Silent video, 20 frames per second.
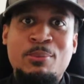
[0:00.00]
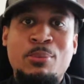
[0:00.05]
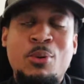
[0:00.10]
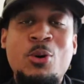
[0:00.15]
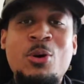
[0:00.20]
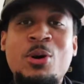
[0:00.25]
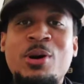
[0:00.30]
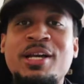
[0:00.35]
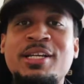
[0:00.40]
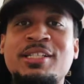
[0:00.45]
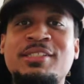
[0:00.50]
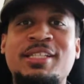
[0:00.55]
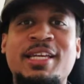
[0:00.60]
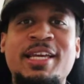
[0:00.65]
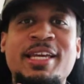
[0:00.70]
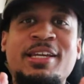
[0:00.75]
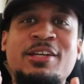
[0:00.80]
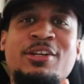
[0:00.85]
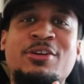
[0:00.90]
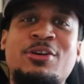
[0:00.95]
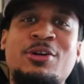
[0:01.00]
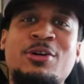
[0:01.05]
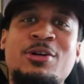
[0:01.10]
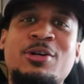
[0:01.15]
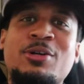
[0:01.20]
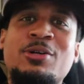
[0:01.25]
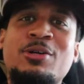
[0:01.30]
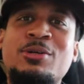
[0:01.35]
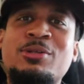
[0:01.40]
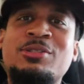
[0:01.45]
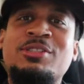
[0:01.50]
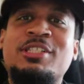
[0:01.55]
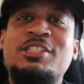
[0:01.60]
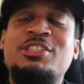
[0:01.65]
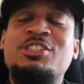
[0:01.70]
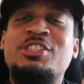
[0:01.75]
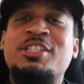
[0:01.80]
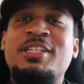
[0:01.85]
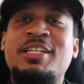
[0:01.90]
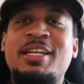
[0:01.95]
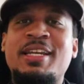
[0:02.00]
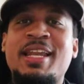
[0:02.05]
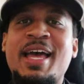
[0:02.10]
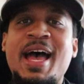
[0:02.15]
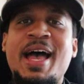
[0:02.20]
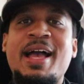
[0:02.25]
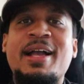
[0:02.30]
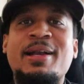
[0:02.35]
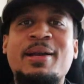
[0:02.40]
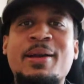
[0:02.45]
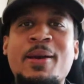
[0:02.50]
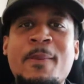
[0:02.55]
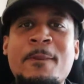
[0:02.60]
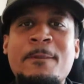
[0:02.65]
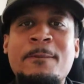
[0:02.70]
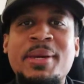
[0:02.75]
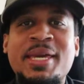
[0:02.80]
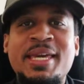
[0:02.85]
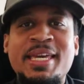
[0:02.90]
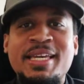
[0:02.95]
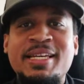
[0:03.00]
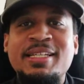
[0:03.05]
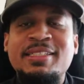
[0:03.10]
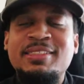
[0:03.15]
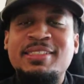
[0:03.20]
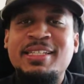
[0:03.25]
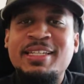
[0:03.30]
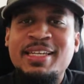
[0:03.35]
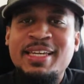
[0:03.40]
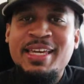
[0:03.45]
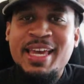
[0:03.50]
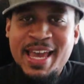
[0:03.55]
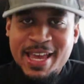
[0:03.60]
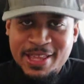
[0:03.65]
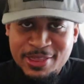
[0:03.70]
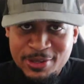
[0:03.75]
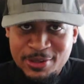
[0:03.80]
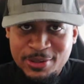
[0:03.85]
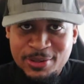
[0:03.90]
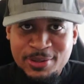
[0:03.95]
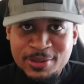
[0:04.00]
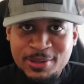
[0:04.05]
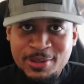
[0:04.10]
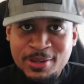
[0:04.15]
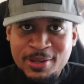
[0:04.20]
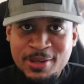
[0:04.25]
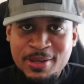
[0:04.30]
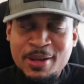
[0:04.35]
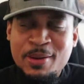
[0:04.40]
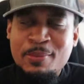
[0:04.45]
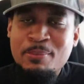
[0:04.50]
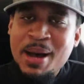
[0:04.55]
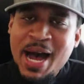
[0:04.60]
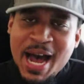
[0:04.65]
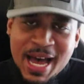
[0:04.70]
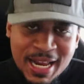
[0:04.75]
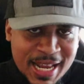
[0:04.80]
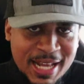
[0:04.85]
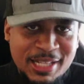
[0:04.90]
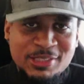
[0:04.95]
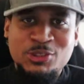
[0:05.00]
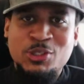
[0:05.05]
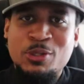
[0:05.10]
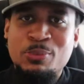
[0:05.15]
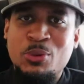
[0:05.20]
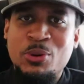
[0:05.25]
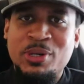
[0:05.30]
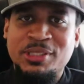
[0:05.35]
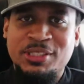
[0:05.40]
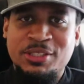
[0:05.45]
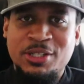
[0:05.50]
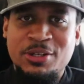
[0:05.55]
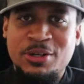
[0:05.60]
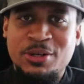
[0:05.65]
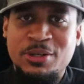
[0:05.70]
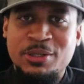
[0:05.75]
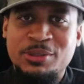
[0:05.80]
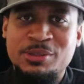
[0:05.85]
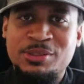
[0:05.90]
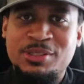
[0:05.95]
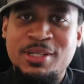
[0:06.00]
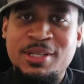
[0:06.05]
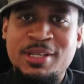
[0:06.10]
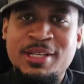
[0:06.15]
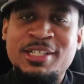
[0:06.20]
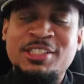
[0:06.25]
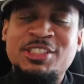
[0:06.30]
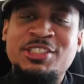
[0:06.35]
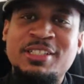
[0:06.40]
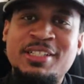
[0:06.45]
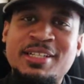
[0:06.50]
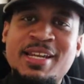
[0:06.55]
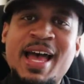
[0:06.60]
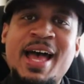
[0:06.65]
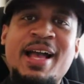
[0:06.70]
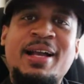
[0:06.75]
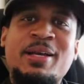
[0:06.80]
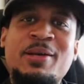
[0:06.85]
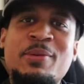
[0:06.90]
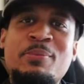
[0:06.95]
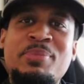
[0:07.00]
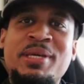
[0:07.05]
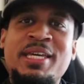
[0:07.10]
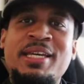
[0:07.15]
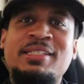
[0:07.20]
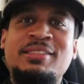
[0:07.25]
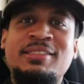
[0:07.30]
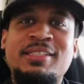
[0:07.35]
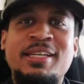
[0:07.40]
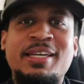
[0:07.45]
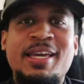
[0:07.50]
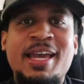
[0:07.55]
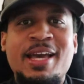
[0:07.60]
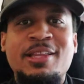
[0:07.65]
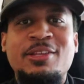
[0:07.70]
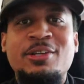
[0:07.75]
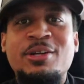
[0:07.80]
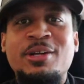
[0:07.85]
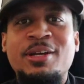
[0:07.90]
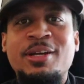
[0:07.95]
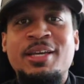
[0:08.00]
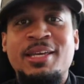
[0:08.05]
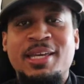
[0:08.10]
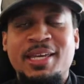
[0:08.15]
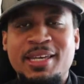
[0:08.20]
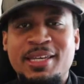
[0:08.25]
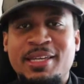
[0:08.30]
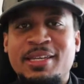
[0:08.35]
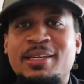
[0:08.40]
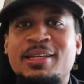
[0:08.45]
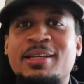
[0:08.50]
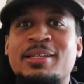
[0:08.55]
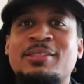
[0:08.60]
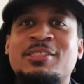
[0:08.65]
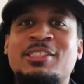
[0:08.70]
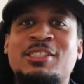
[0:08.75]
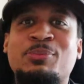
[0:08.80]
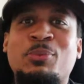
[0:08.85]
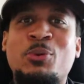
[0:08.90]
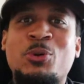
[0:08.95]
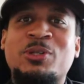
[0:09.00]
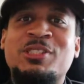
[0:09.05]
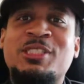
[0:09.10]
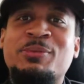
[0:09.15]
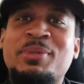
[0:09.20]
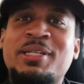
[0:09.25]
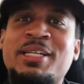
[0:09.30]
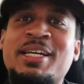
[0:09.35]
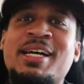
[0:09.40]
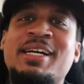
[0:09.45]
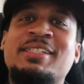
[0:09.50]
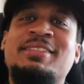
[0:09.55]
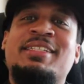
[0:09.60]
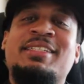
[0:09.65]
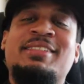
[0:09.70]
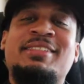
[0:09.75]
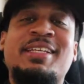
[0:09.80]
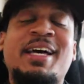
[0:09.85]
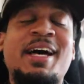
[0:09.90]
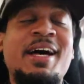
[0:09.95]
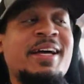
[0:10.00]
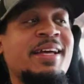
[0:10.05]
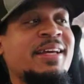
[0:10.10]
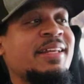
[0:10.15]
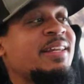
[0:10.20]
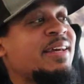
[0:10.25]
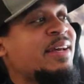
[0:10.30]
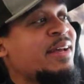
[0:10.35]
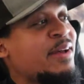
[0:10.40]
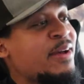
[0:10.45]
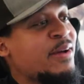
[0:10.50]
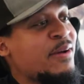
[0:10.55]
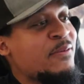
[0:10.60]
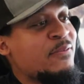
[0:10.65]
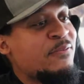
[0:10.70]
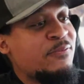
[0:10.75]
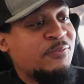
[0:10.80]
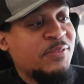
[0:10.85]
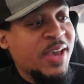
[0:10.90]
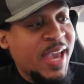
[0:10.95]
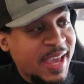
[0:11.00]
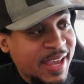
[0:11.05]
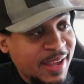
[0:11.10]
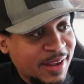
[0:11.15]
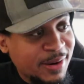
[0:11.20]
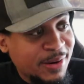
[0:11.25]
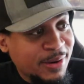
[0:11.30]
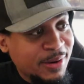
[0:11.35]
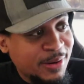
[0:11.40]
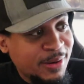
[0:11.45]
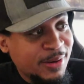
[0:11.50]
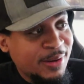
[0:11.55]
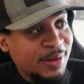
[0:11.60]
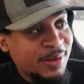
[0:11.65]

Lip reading: boys and girls should not compete together. Biological boys and girls should not compete together in sports because it's unfair.